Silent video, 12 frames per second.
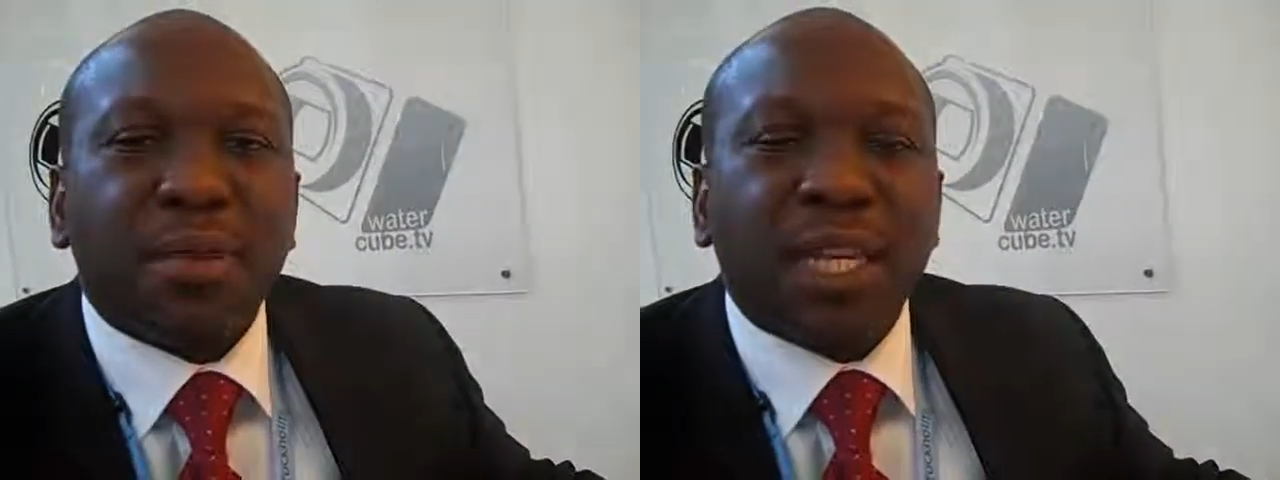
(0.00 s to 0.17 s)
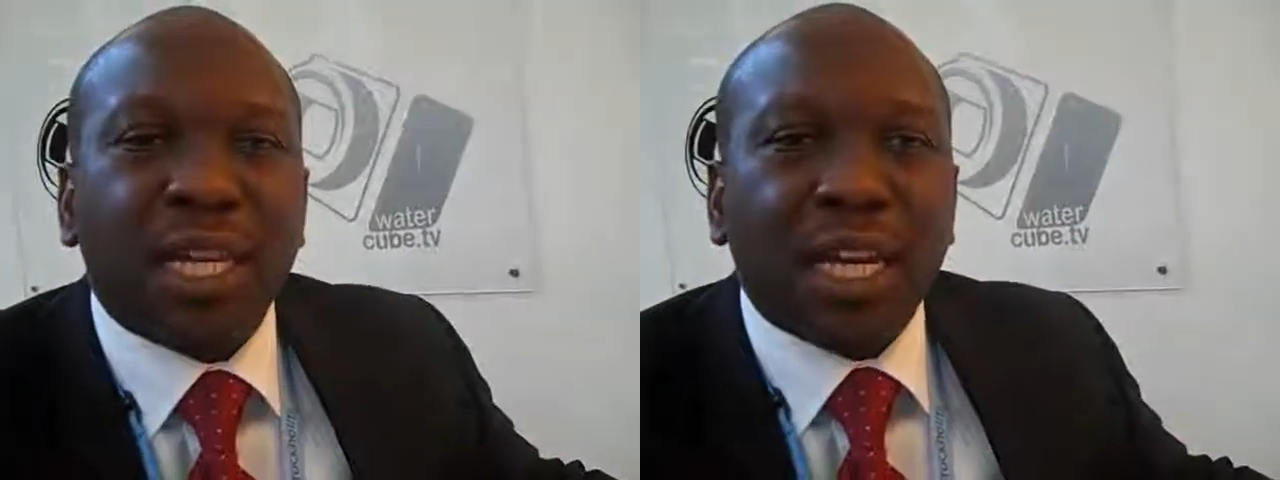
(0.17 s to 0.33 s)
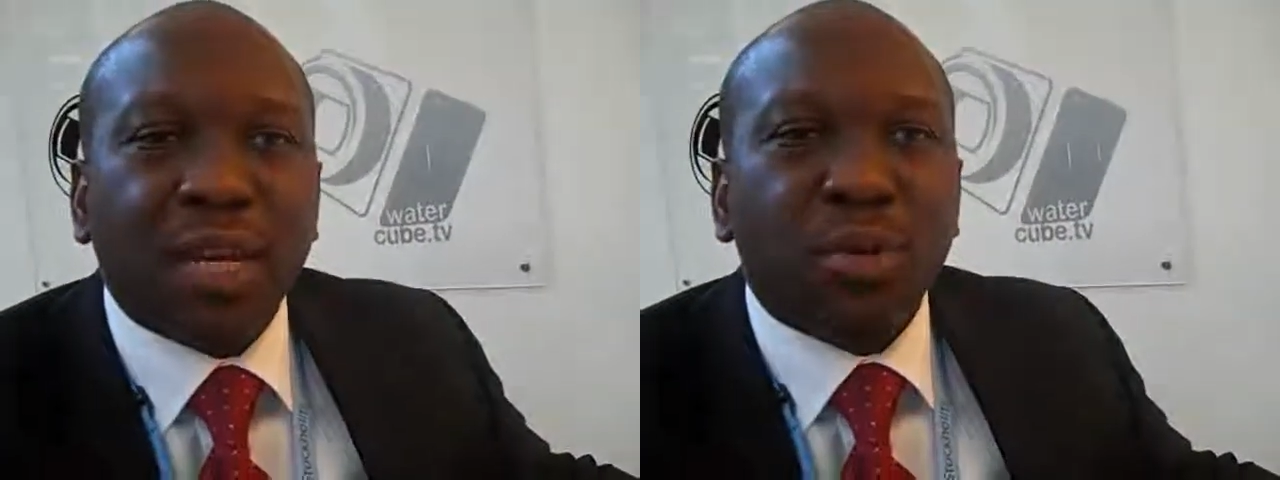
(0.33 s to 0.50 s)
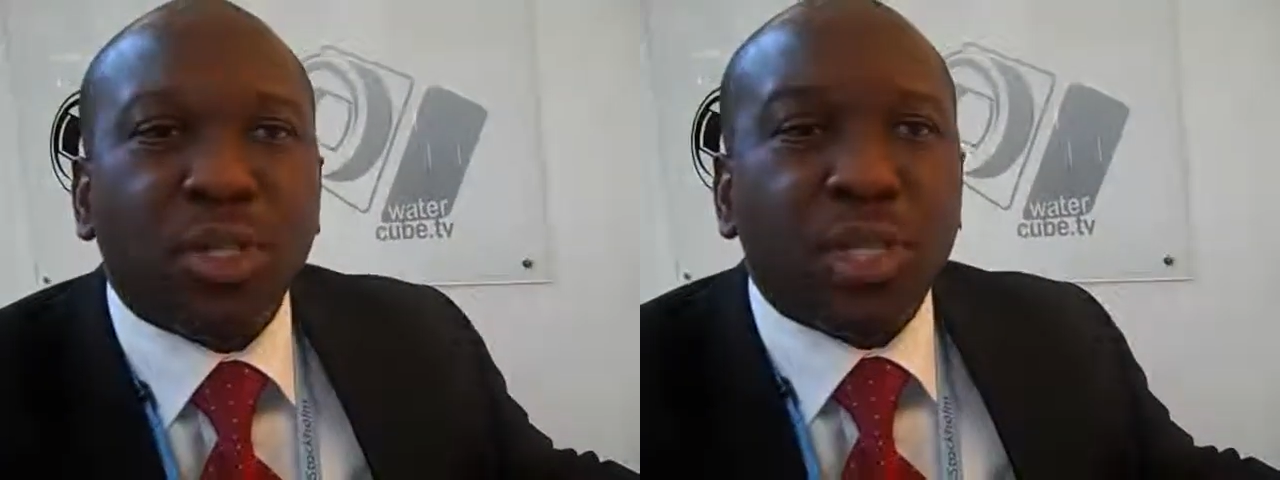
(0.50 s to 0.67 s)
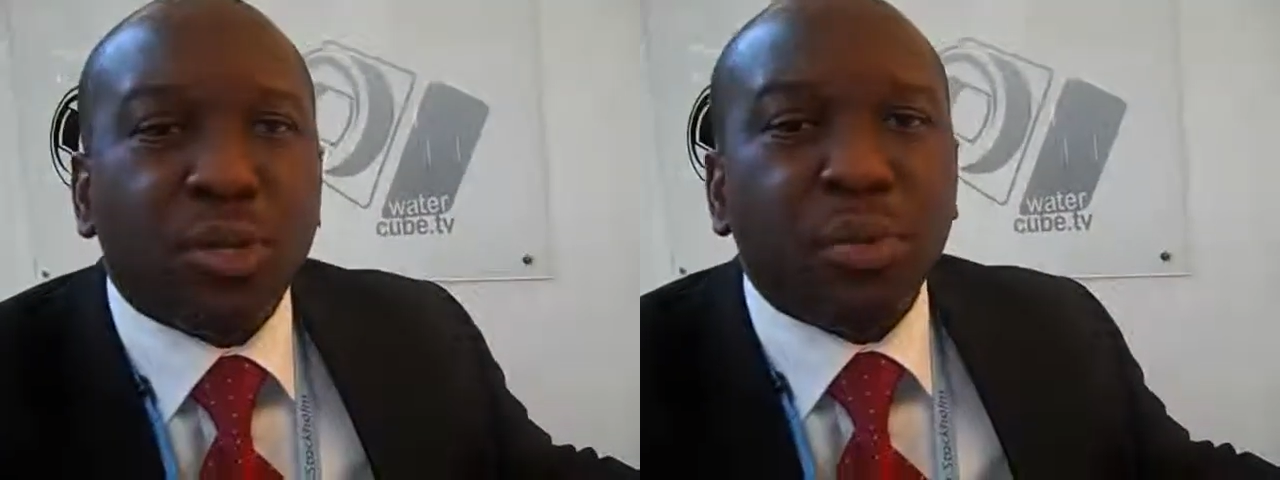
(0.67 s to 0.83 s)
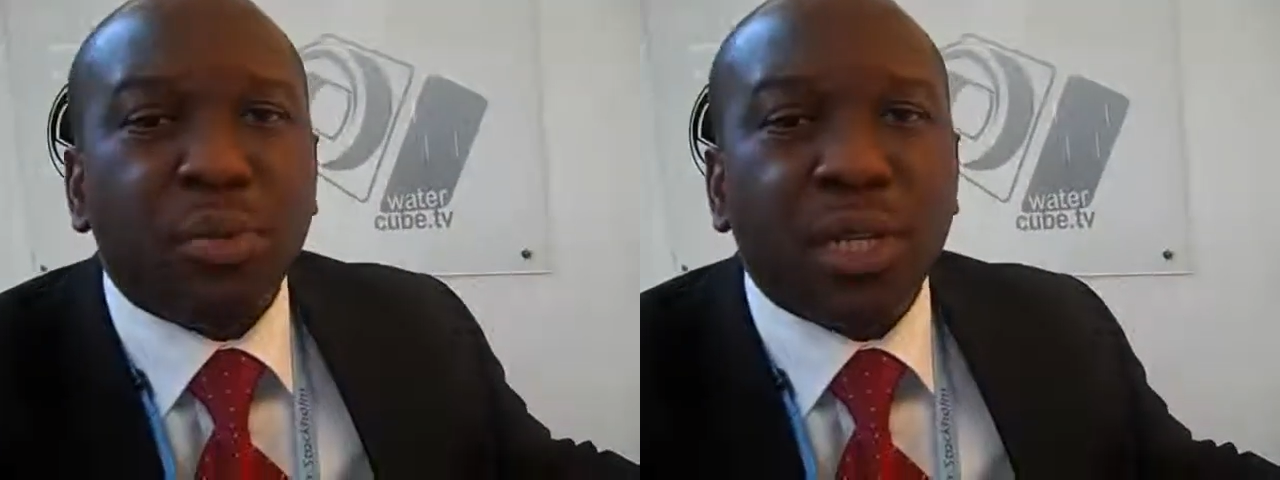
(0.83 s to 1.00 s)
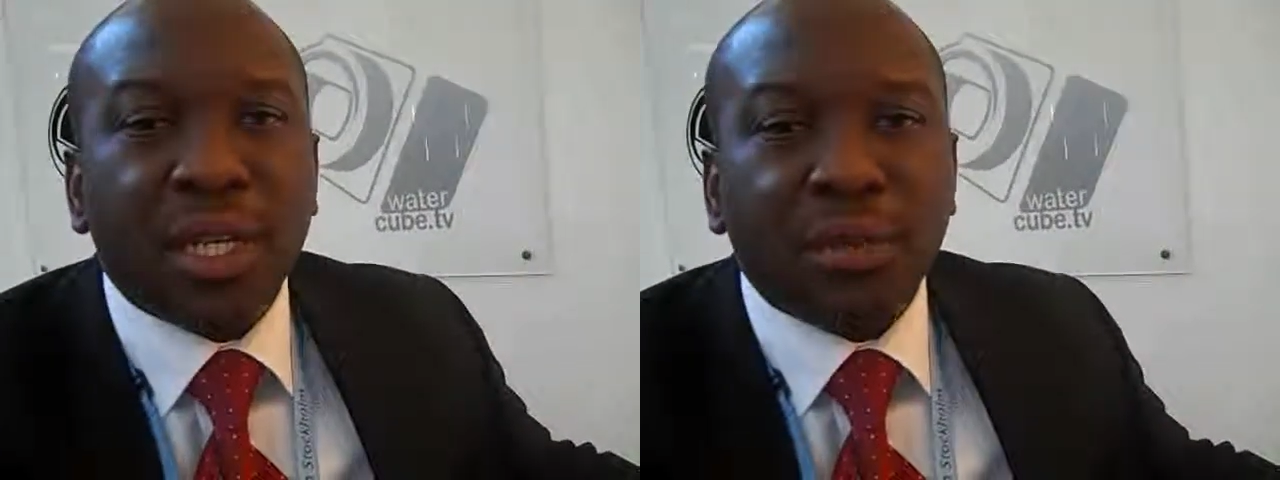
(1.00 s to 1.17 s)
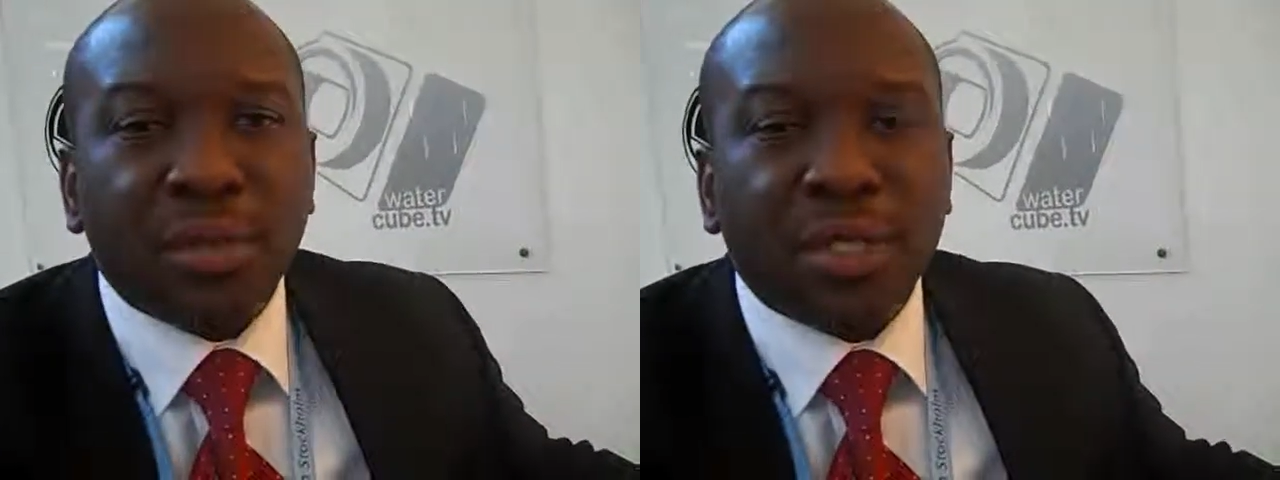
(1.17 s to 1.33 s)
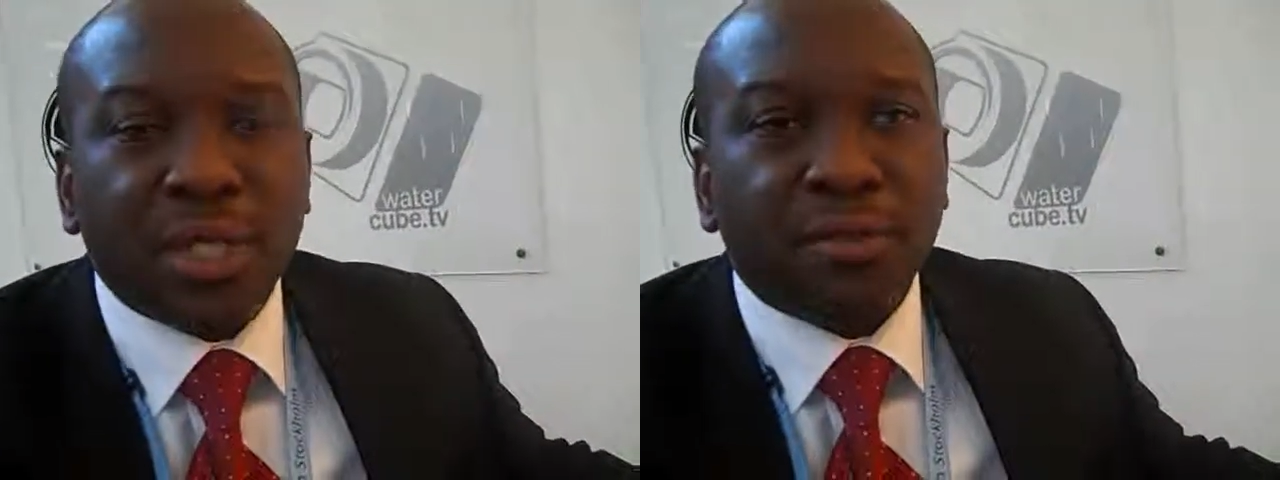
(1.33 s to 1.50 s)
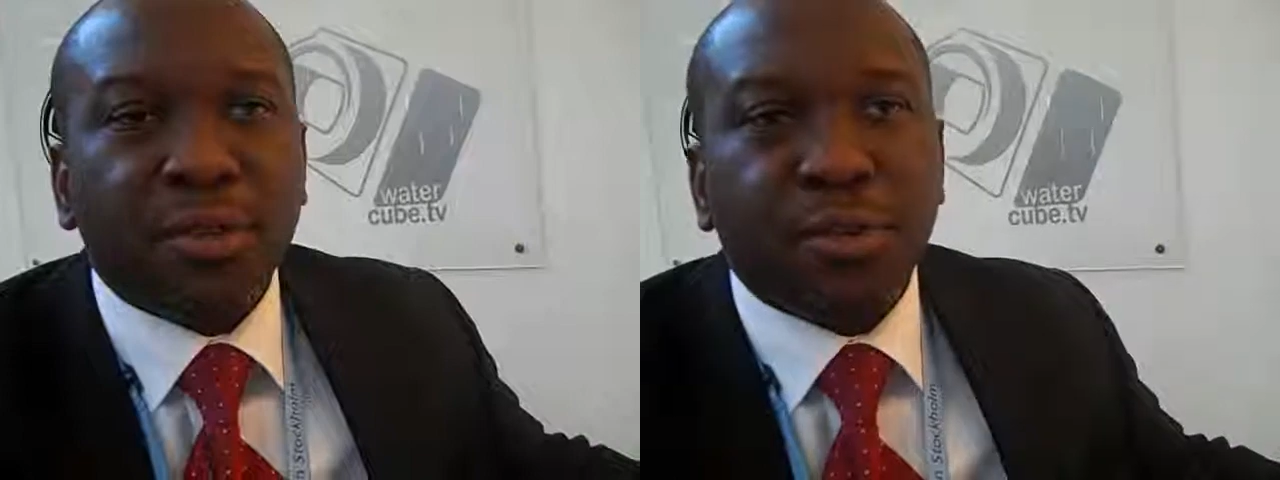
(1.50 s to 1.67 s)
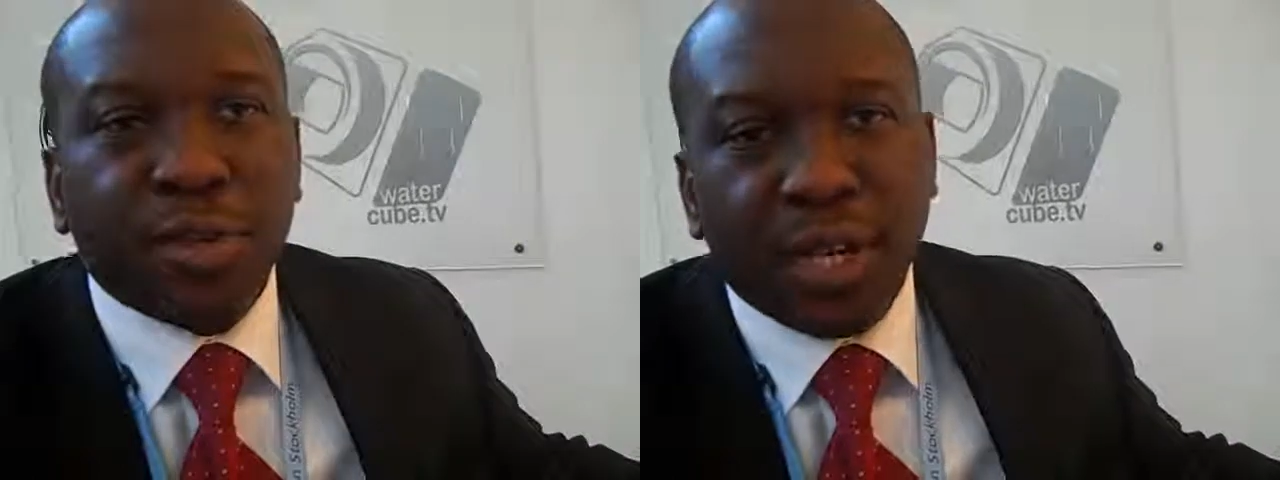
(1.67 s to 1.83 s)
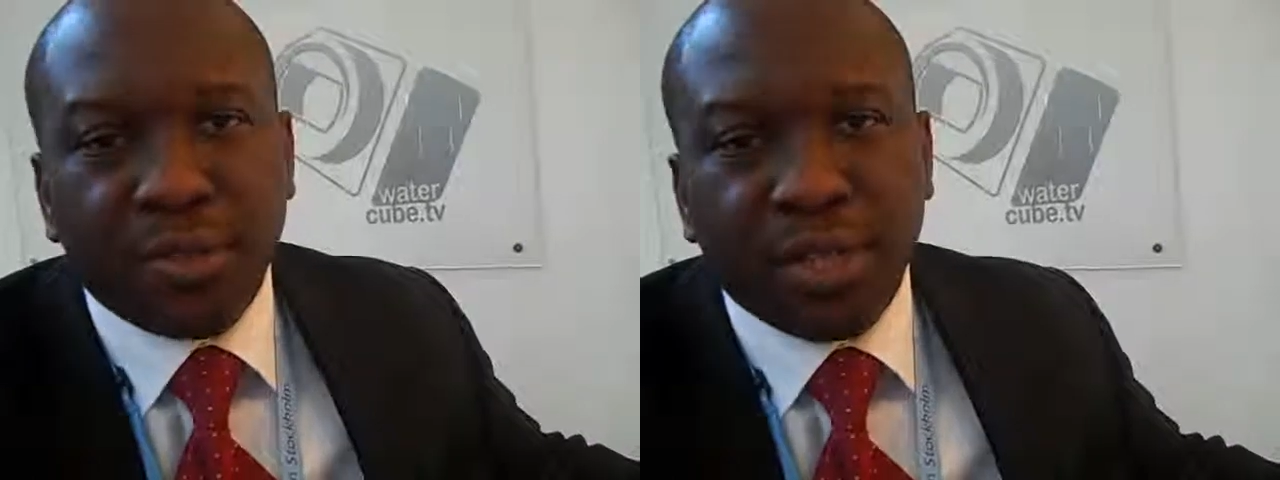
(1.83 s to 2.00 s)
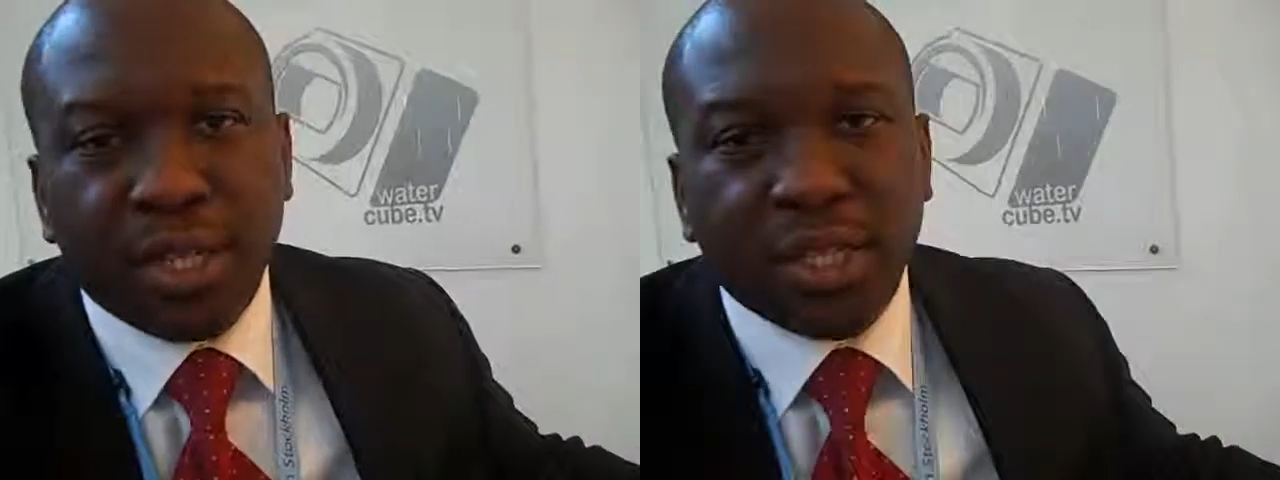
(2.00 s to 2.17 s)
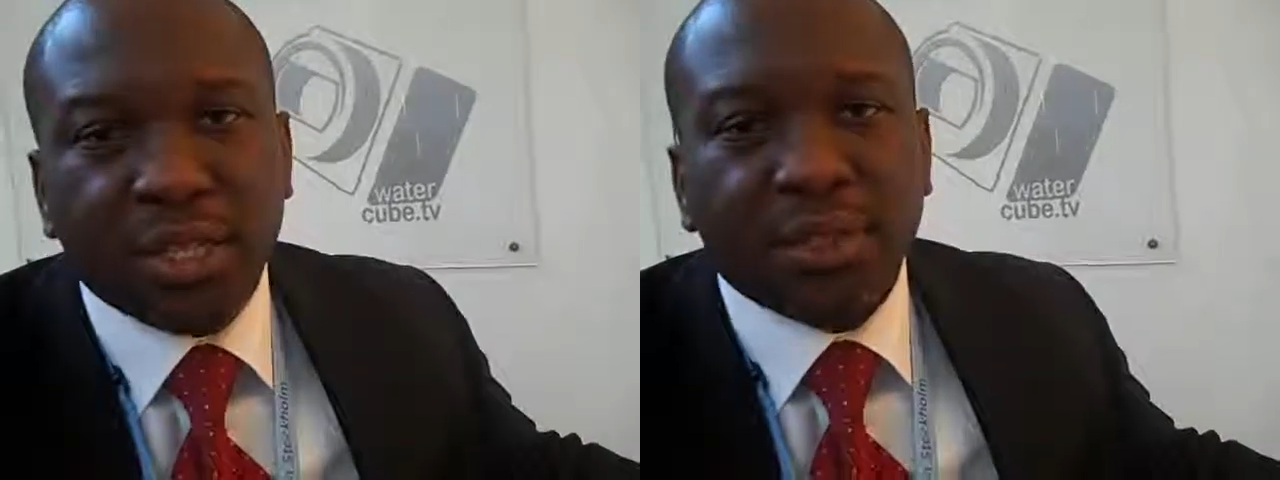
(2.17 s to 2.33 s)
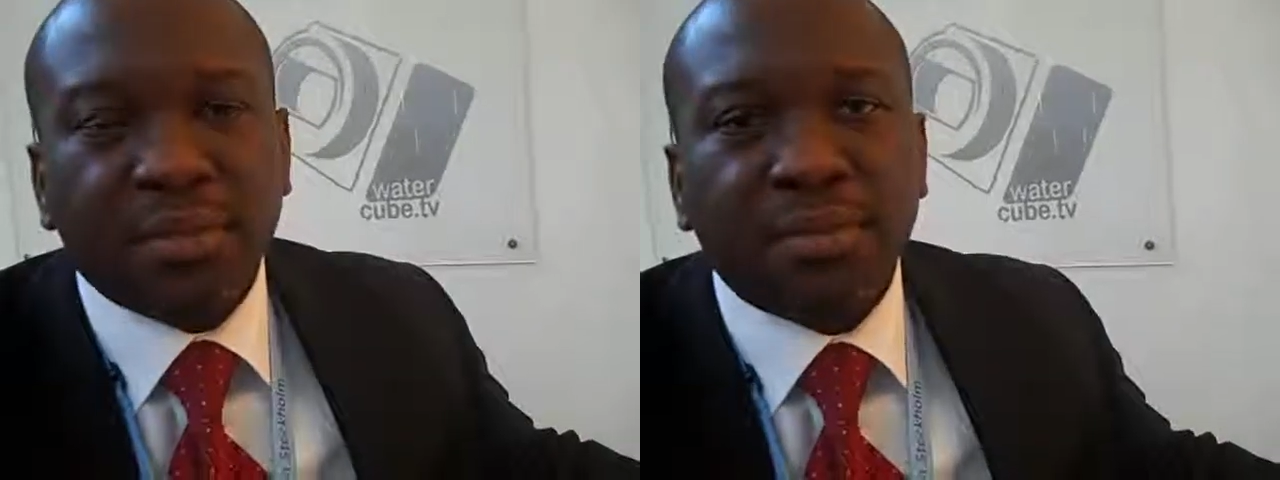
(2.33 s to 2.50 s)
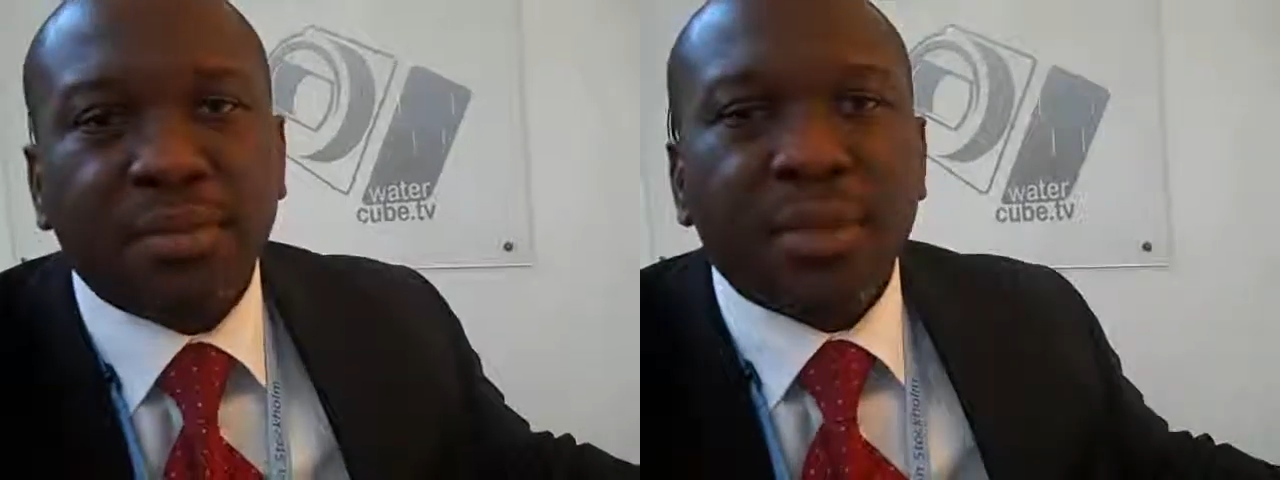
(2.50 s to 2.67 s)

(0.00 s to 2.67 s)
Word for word: the Ghana Water Company Limited for five years.